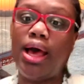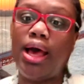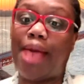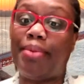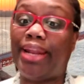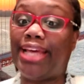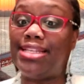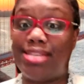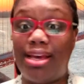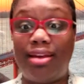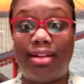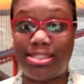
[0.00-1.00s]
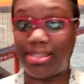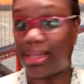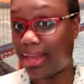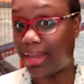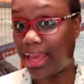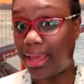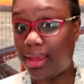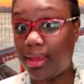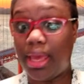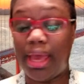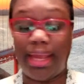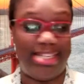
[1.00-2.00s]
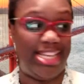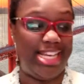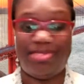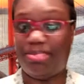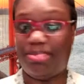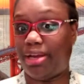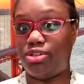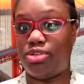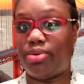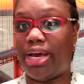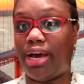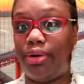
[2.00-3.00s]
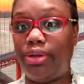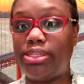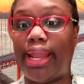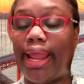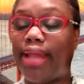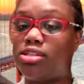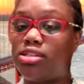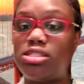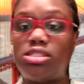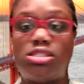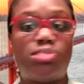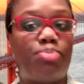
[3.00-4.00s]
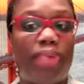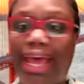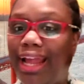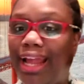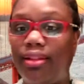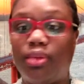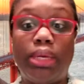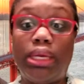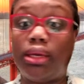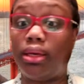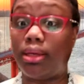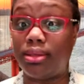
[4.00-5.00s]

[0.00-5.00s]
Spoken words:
And I sit on a Sunday and it takes me about 2 hours and I just plan out the week.